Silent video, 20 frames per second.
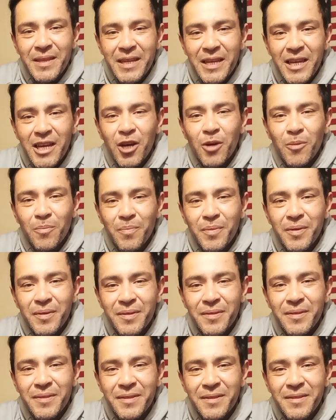help
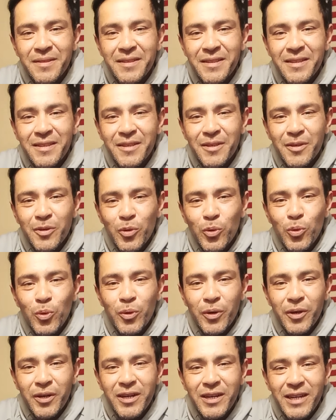
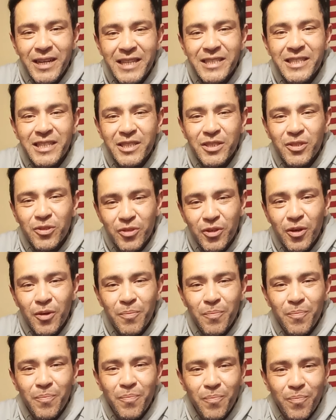or listen to their
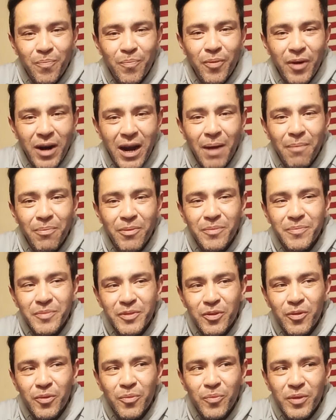problems
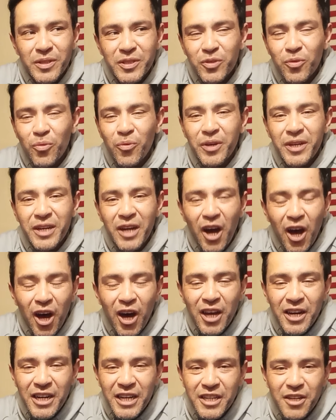or what's going
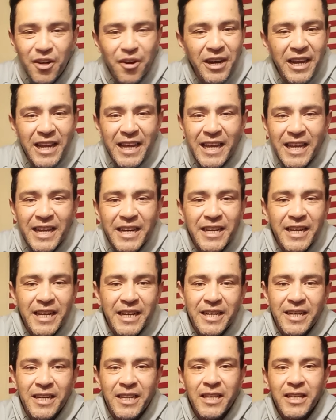on in their head
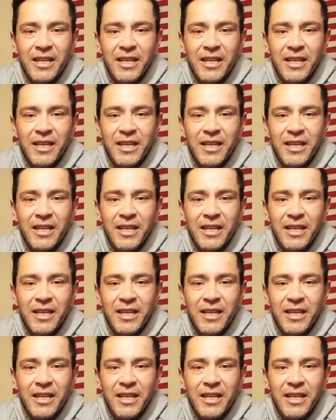and